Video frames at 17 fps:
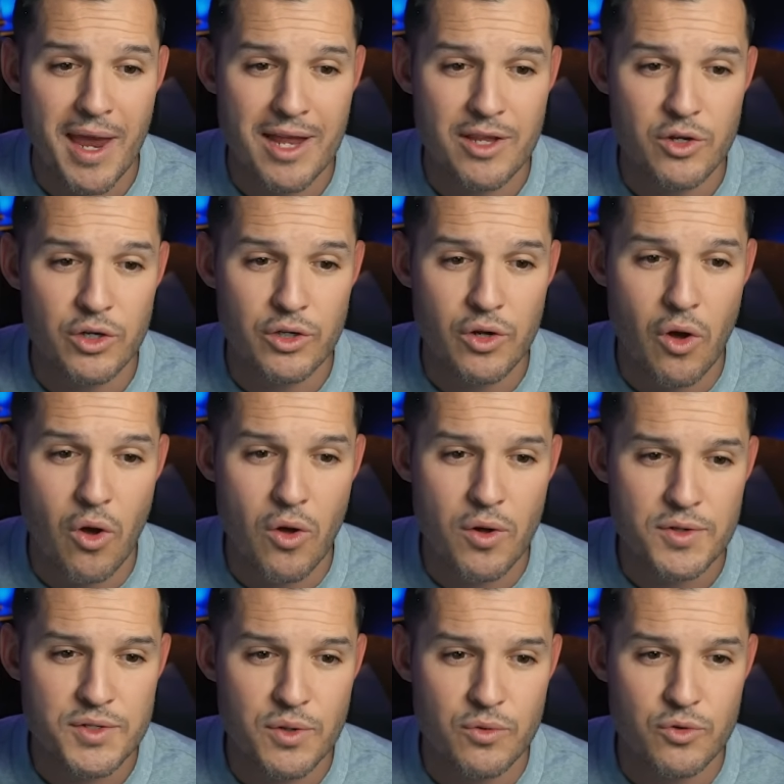And you can
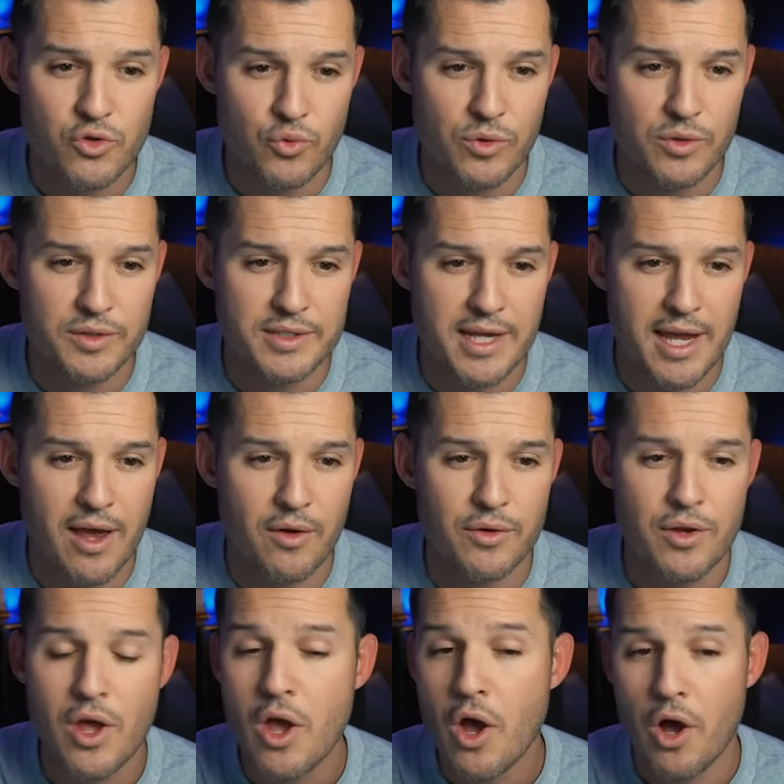also drill down